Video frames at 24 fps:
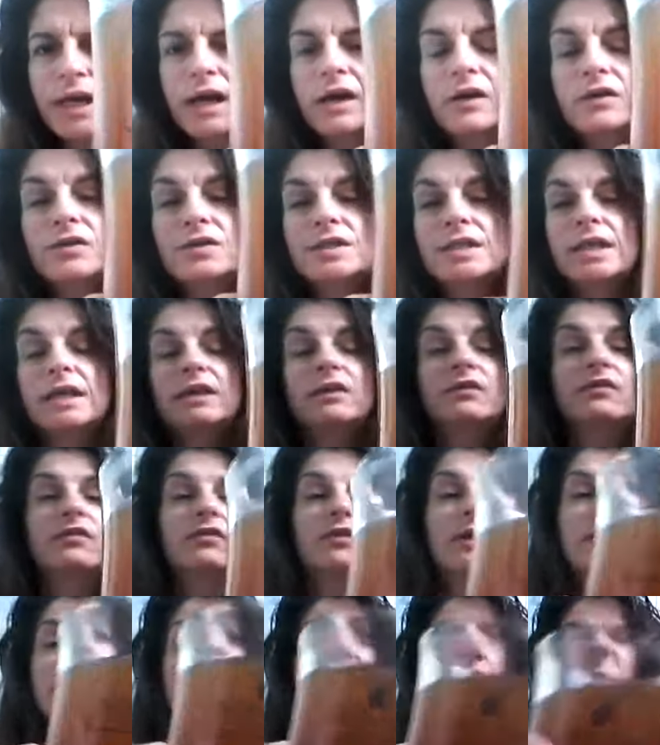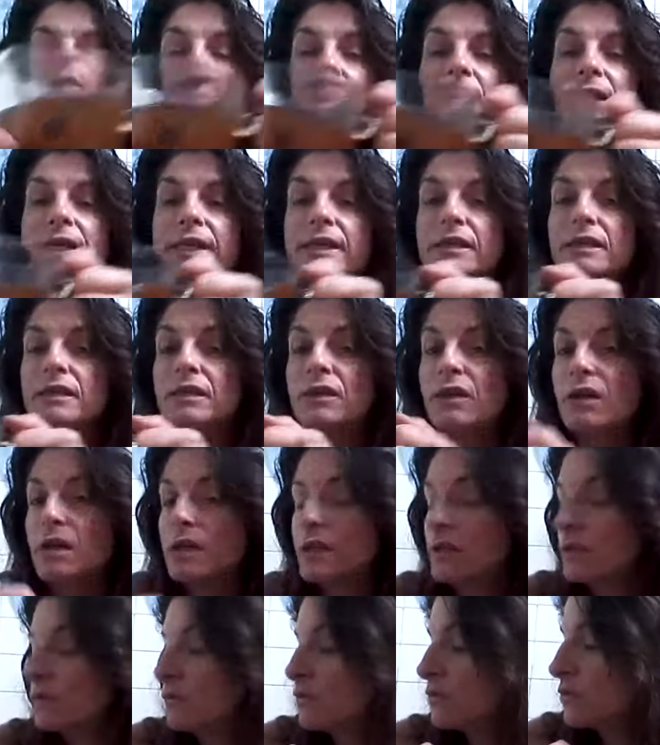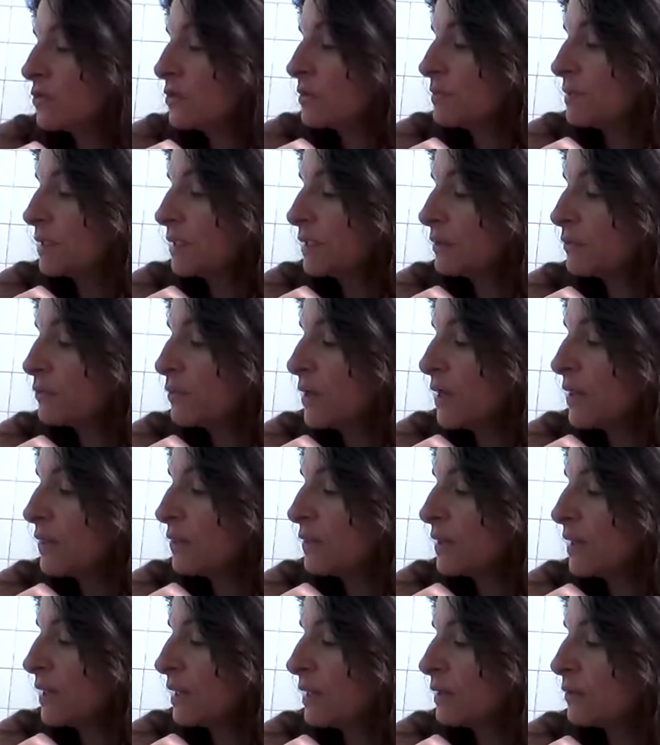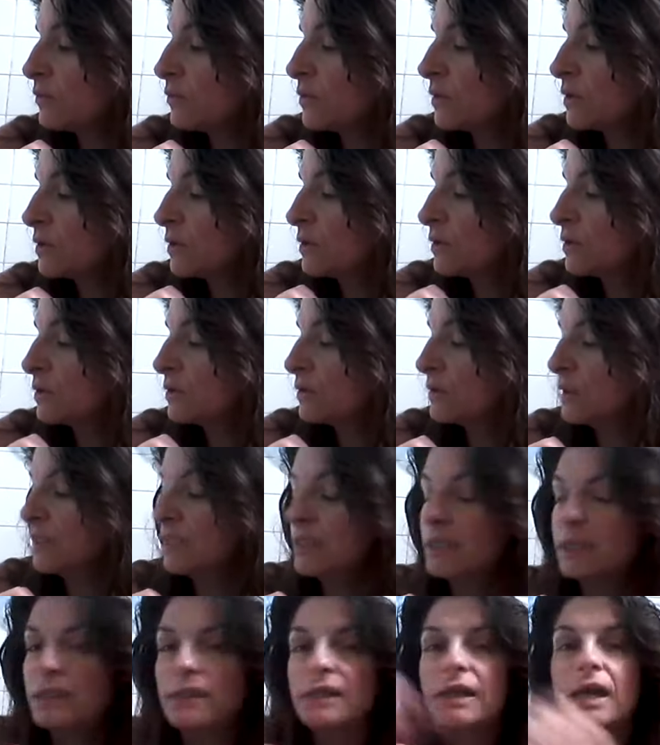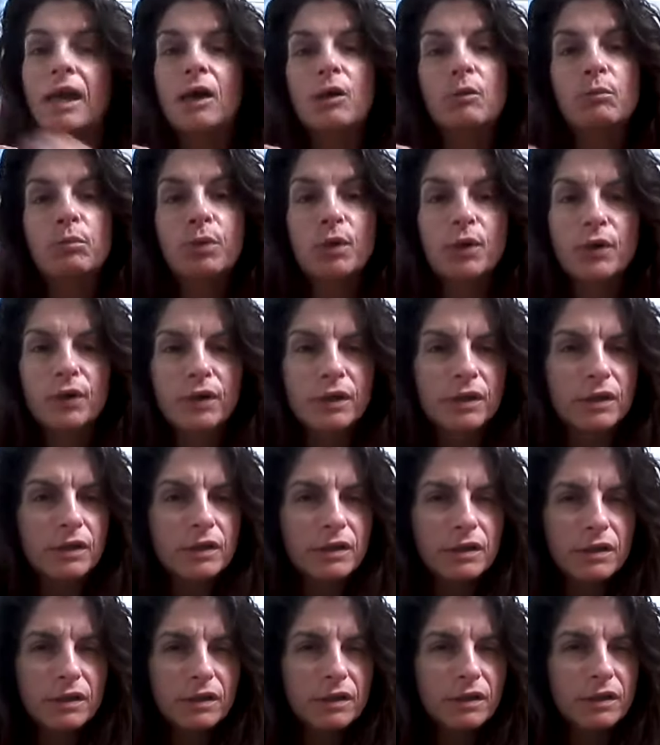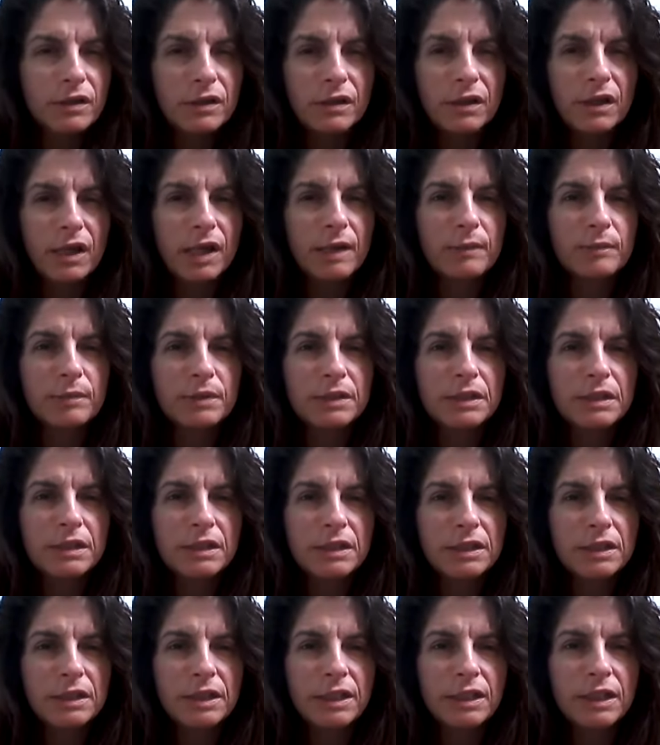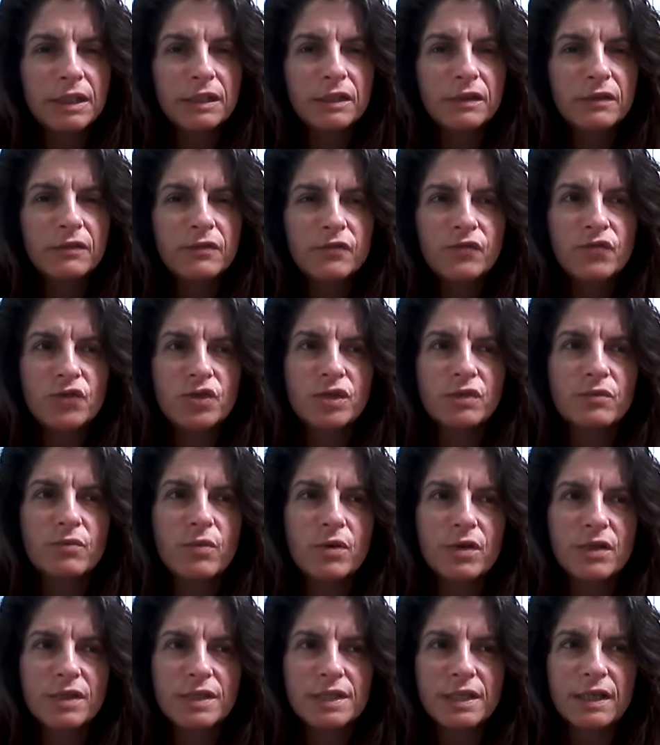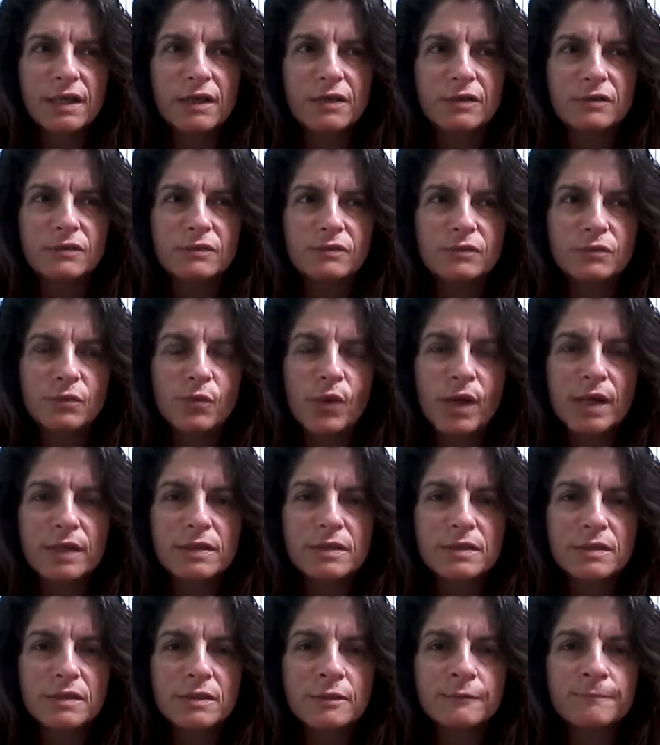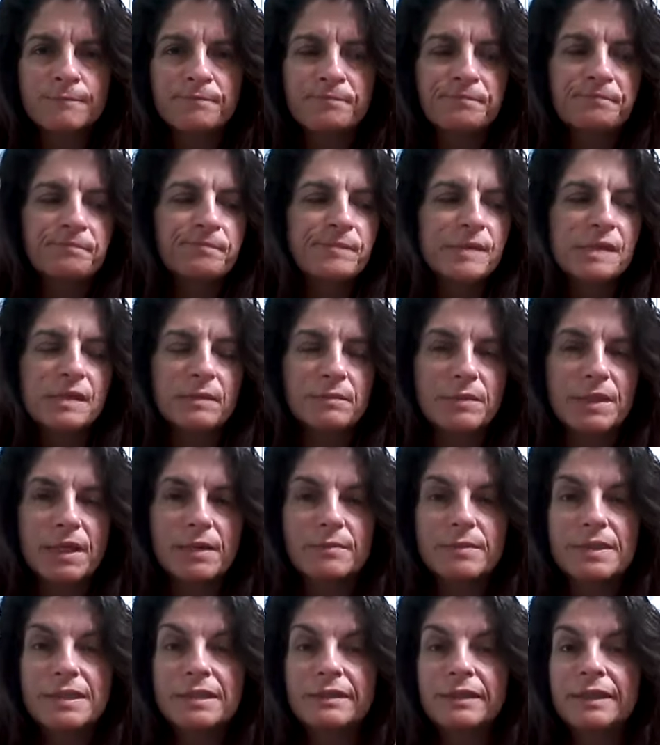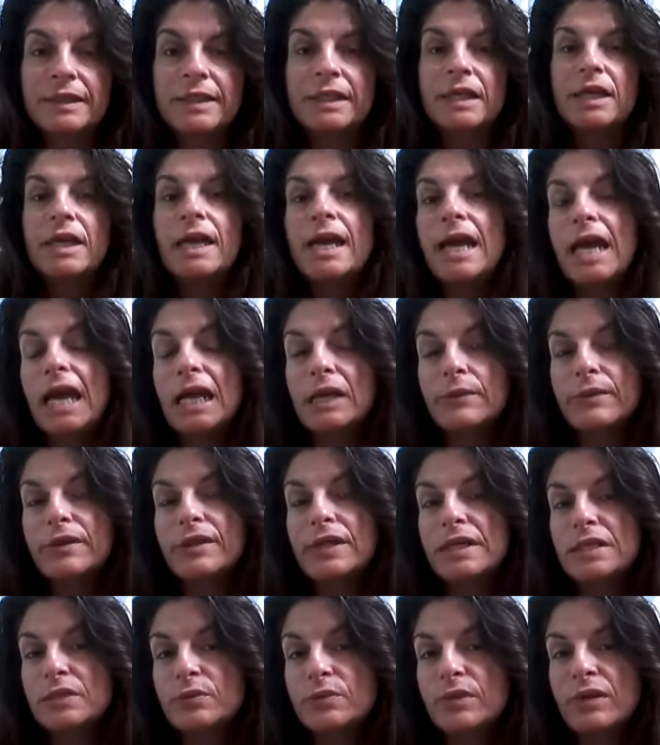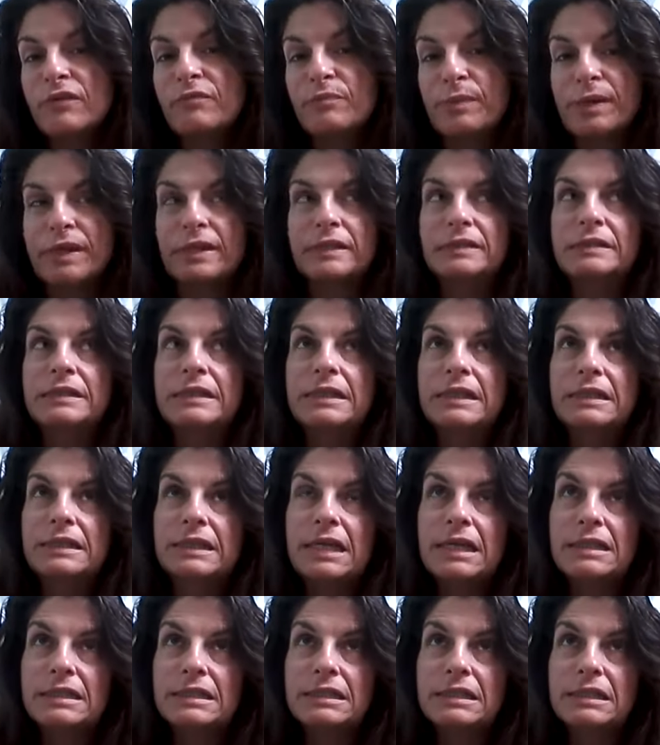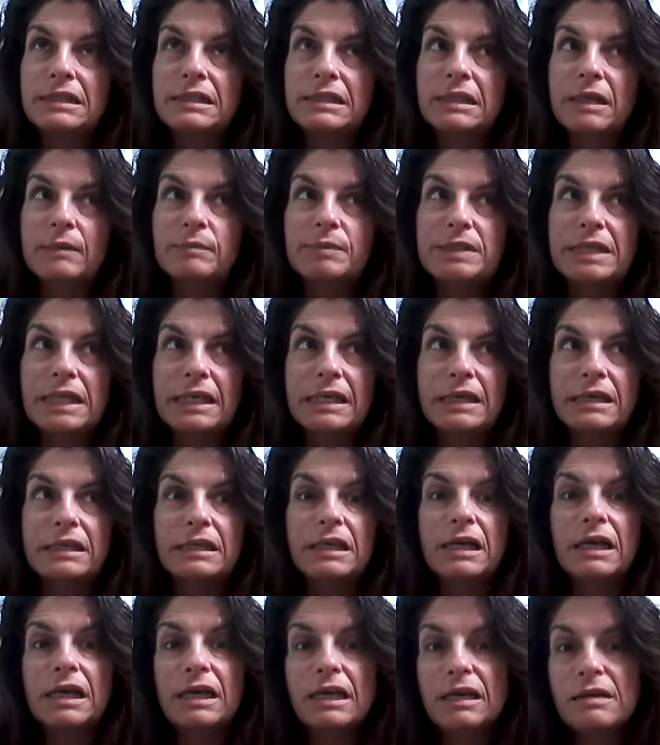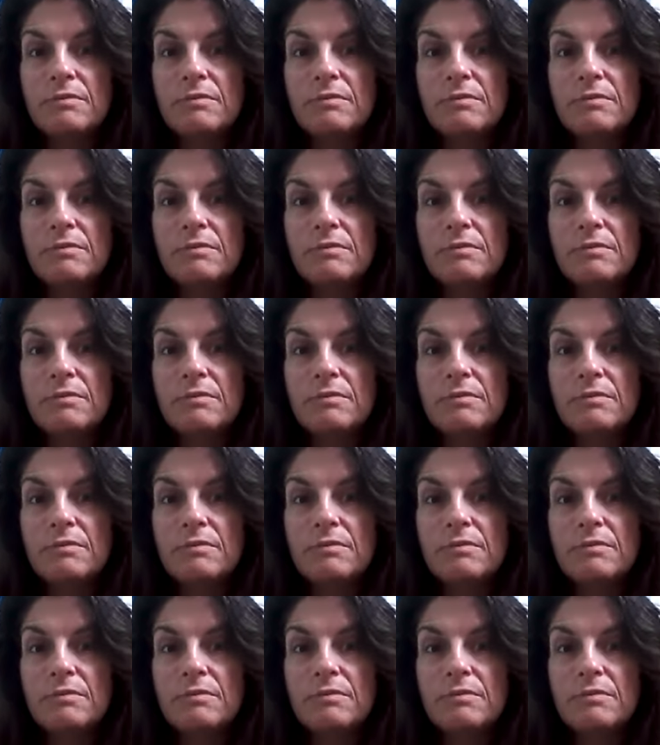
House, and a friend of mine got it for me when they were in Alberta, I believe. She works out west sometimes. Anyway, that's where I've been. That's a little update. I